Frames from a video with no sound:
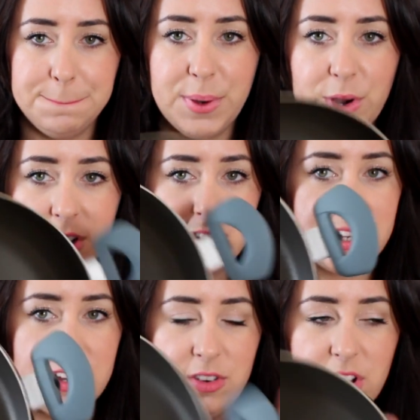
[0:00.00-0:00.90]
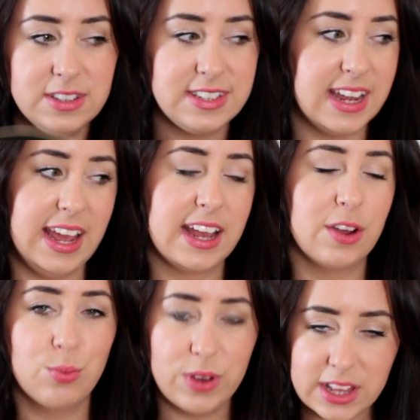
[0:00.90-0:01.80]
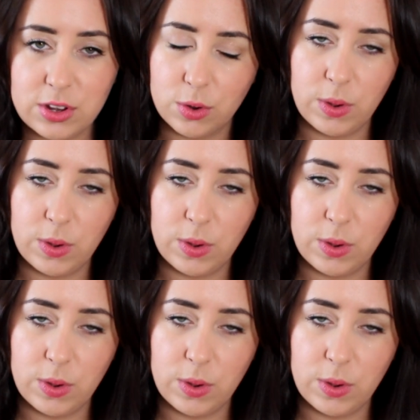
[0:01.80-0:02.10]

But non-stick, really good